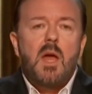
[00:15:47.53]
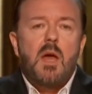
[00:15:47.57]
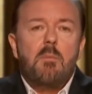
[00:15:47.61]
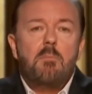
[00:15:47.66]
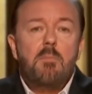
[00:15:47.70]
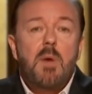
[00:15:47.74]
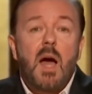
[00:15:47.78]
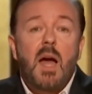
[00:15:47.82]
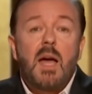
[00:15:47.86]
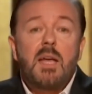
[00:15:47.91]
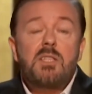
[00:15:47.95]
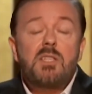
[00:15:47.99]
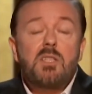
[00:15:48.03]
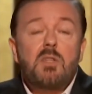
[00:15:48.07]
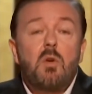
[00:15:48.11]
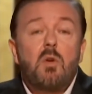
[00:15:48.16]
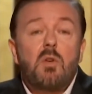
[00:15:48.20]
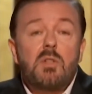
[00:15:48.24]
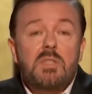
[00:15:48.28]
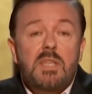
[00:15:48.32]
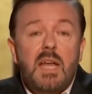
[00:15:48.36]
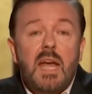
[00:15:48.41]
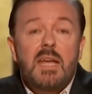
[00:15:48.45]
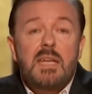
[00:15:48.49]
Martin
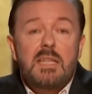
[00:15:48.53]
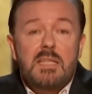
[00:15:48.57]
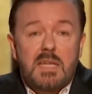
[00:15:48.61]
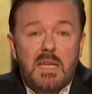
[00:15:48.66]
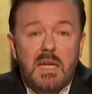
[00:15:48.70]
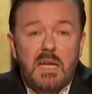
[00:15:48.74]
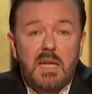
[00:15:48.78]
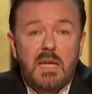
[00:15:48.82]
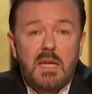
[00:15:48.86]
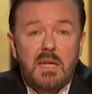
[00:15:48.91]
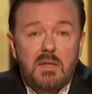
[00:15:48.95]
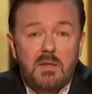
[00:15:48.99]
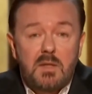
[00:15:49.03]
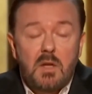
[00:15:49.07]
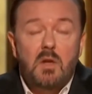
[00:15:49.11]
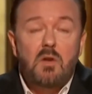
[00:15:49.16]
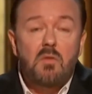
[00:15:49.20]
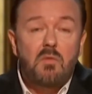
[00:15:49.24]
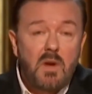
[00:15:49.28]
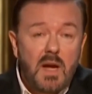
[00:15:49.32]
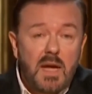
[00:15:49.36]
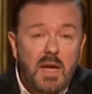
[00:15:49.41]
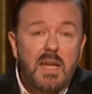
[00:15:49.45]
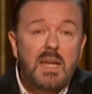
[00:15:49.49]
Scorsese, the
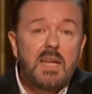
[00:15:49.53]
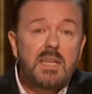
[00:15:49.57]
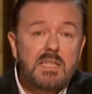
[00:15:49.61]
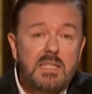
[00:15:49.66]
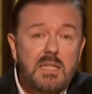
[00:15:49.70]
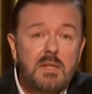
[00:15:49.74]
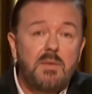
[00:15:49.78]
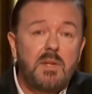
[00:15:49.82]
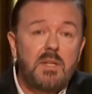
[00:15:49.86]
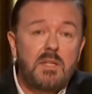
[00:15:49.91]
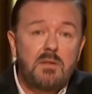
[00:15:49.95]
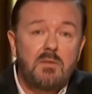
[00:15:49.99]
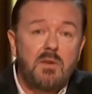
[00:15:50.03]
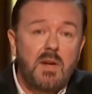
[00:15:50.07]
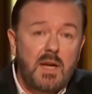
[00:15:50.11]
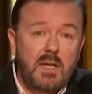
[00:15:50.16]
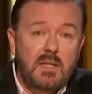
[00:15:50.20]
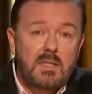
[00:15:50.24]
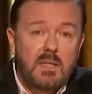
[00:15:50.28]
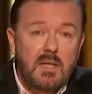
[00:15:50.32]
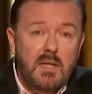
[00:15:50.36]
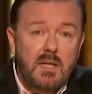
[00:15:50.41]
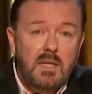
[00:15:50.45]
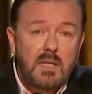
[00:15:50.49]
greatest living
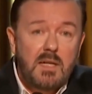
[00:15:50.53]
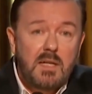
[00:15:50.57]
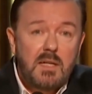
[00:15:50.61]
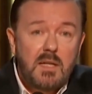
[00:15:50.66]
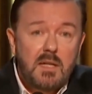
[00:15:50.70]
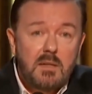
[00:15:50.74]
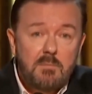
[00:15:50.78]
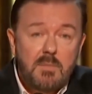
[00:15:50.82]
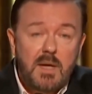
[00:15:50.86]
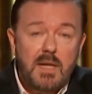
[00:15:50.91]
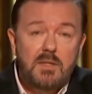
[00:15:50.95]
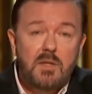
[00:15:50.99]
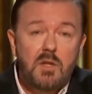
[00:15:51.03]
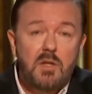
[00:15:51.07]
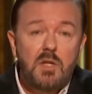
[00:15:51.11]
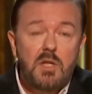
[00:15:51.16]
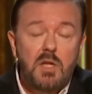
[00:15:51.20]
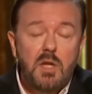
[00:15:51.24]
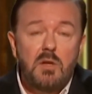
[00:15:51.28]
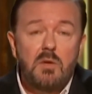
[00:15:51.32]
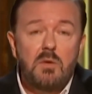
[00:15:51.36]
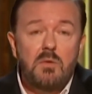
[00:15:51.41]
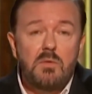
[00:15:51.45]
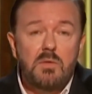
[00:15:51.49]
director, made the
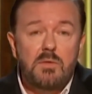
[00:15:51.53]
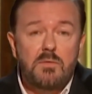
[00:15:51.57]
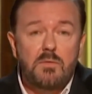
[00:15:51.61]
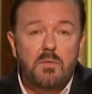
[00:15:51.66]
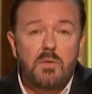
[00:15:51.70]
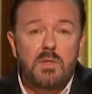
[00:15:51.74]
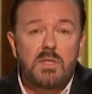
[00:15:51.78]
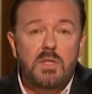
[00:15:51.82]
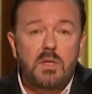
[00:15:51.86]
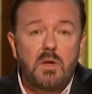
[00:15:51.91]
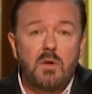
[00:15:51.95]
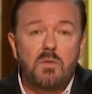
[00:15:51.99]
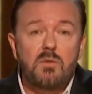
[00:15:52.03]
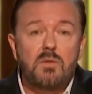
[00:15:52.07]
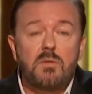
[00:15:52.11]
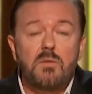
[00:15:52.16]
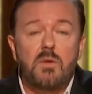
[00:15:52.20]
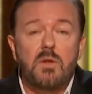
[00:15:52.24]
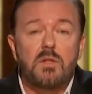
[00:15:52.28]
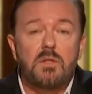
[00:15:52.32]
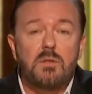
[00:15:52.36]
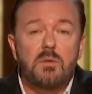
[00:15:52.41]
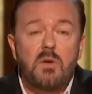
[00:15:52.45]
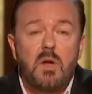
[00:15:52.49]
news for his
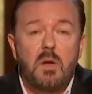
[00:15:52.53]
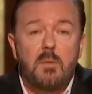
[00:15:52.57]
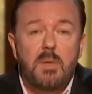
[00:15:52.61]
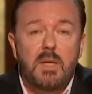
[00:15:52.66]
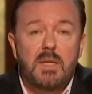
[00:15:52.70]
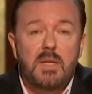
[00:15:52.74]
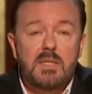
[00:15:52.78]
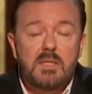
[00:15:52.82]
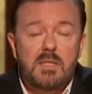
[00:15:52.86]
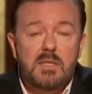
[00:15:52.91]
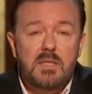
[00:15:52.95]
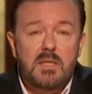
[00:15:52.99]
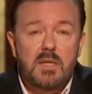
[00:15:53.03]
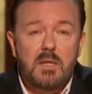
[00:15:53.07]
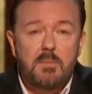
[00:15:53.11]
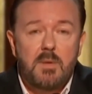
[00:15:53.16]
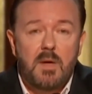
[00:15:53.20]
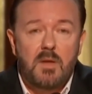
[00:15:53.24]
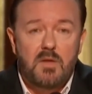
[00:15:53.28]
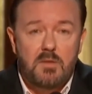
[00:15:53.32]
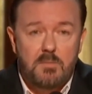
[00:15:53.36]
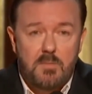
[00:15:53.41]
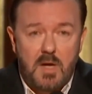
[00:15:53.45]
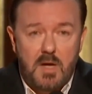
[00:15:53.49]
controversial comments
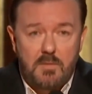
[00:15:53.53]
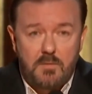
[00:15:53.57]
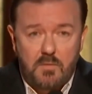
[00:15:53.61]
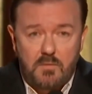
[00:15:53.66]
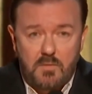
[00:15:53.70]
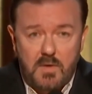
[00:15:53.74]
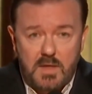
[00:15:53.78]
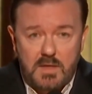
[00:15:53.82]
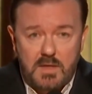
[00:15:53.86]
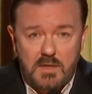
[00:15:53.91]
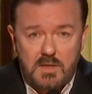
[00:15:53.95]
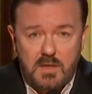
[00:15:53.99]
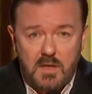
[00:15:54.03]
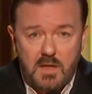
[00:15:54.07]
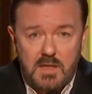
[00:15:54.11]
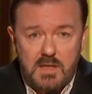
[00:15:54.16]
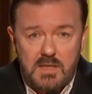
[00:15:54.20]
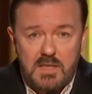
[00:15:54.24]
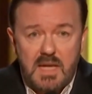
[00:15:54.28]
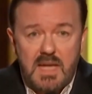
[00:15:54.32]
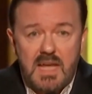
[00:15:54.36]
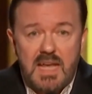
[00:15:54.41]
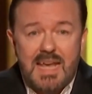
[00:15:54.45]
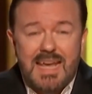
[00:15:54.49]
about the Marvel
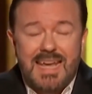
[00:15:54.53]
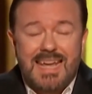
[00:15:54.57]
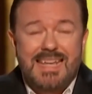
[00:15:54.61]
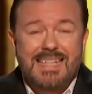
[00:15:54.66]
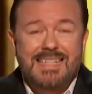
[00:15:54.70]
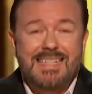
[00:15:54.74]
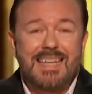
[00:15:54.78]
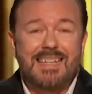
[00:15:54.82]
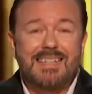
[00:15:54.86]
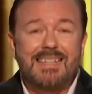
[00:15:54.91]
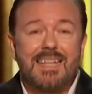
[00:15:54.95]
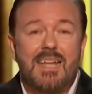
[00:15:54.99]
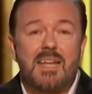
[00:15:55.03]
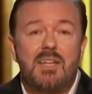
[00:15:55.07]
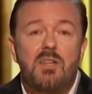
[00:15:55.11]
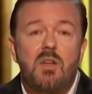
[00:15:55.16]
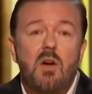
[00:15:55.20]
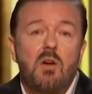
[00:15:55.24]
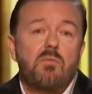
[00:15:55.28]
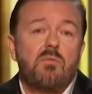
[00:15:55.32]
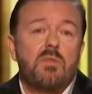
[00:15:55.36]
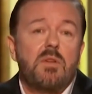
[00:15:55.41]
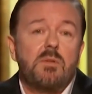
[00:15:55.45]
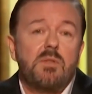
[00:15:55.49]
franchise. He said they're
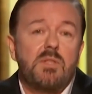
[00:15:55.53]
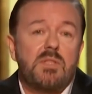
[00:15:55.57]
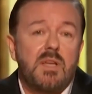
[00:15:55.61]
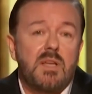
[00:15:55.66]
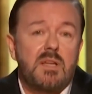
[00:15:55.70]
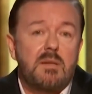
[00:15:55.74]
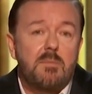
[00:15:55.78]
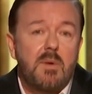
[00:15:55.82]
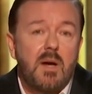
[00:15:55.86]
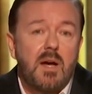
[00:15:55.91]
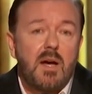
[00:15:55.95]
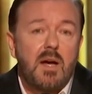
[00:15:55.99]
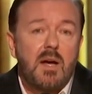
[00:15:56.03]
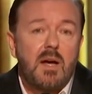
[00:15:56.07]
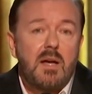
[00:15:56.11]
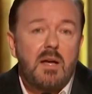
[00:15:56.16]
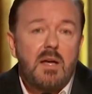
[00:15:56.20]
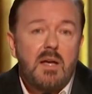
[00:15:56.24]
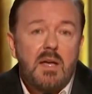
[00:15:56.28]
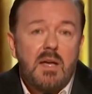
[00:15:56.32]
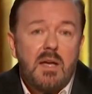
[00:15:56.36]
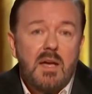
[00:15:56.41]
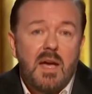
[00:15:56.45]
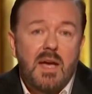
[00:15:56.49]
not real cinema
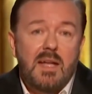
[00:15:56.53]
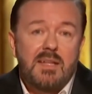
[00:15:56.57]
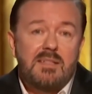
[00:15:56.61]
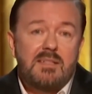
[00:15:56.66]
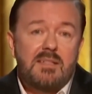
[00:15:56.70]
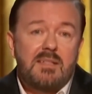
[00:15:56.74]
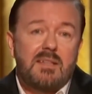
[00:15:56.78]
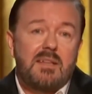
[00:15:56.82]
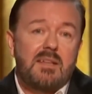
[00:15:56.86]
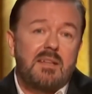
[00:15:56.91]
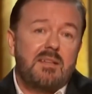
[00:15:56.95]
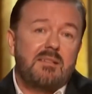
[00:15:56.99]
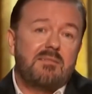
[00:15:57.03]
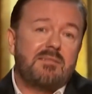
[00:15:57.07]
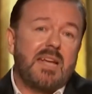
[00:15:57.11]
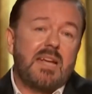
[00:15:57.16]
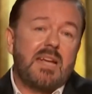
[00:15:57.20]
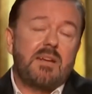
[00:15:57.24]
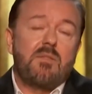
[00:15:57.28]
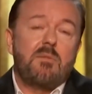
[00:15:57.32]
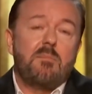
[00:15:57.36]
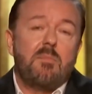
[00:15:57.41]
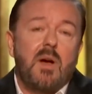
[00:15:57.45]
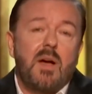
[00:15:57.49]
and
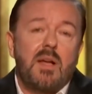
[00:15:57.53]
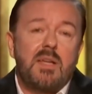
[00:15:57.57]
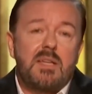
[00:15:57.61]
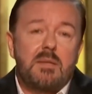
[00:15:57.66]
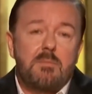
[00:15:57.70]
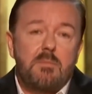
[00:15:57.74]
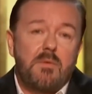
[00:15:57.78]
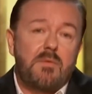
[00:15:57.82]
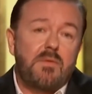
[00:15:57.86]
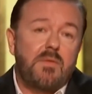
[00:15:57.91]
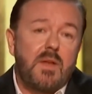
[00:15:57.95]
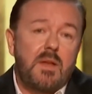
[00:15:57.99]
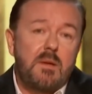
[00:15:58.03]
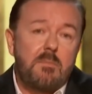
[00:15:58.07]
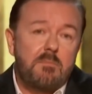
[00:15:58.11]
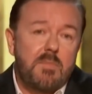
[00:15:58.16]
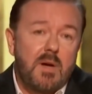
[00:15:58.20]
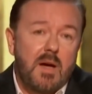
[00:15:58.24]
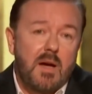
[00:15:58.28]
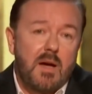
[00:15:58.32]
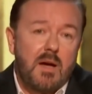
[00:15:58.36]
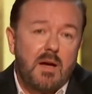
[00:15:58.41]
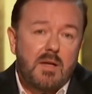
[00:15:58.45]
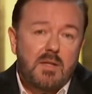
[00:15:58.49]
they remind him of theme
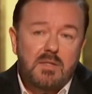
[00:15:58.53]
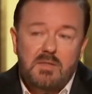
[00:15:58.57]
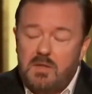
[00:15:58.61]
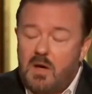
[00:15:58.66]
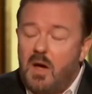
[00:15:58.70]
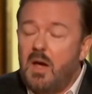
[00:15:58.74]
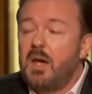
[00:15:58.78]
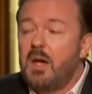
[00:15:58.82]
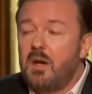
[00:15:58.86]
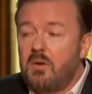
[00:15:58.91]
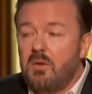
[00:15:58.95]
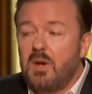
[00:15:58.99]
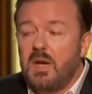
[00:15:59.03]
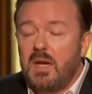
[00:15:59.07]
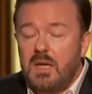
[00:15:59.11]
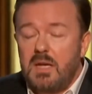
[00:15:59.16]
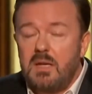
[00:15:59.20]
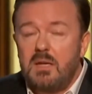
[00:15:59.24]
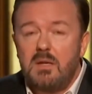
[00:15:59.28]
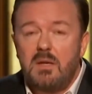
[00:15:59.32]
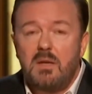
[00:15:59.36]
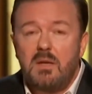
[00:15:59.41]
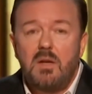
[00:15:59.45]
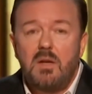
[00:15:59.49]
parks. I agree.